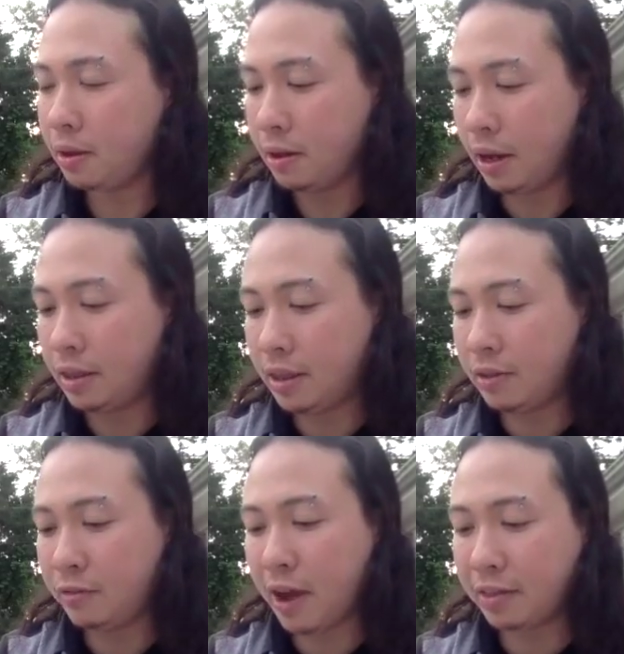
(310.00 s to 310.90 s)
And then the
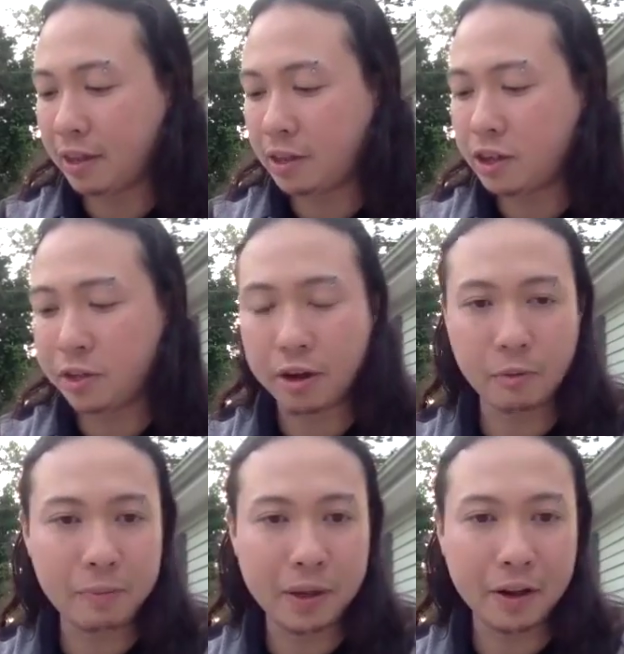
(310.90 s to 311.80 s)
fact that she thought it
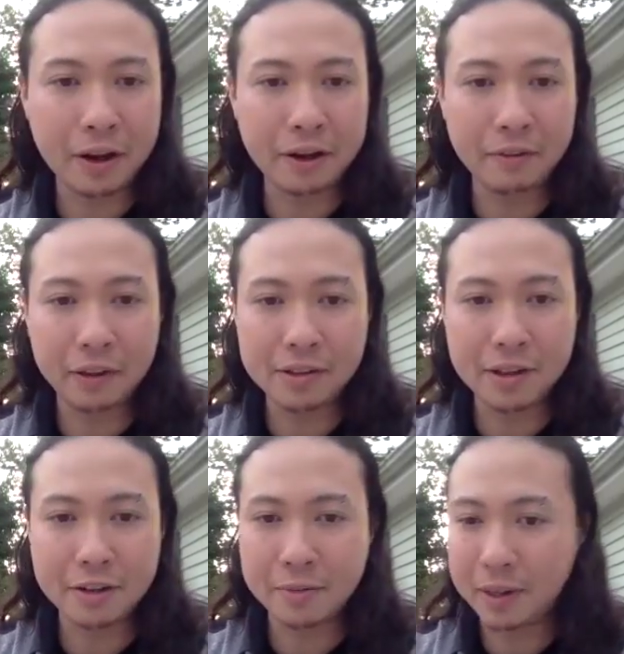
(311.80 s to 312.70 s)
would be an honor really
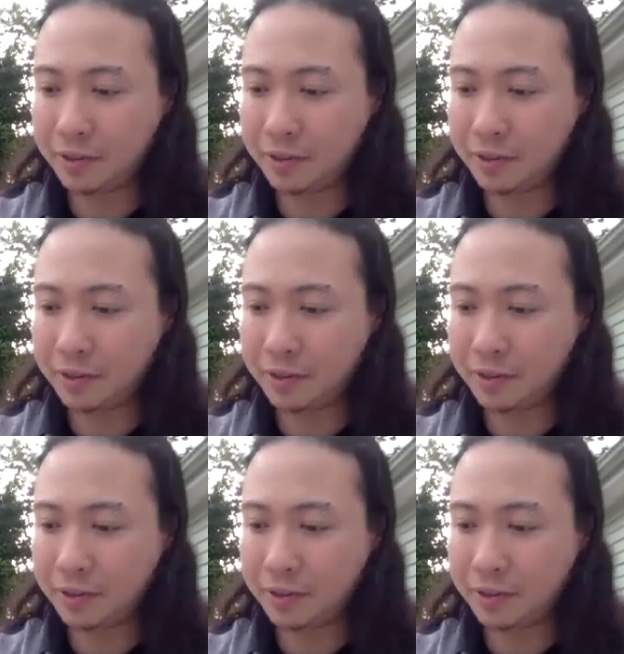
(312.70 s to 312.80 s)
touched me.